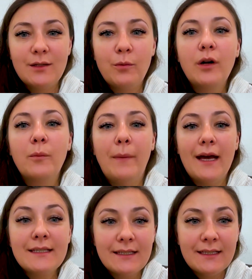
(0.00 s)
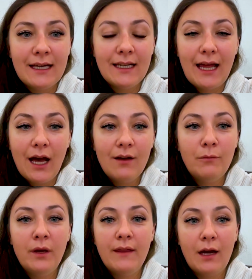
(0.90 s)
work best when they
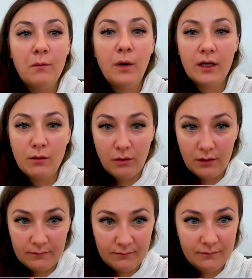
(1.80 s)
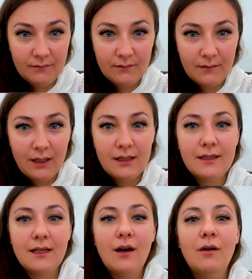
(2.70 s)
have one goal.
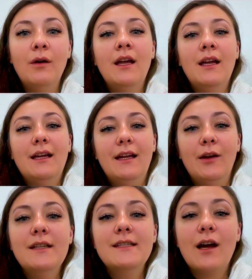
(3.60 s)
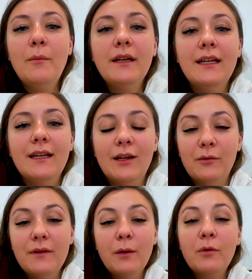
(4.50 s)
So it's common
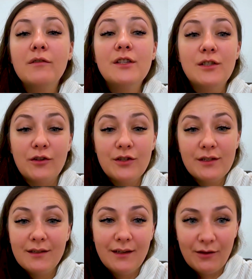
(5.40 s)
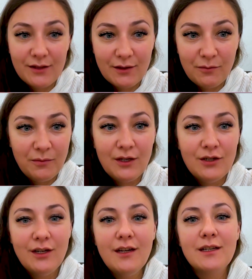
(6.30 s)
that they were researched. So
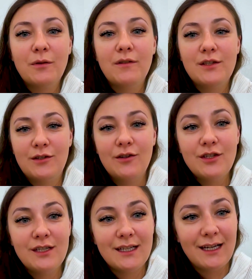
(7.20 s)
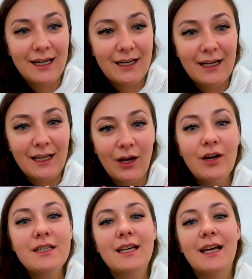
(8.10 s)
engineers were researched a
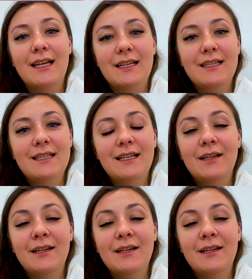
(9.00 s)
lot, and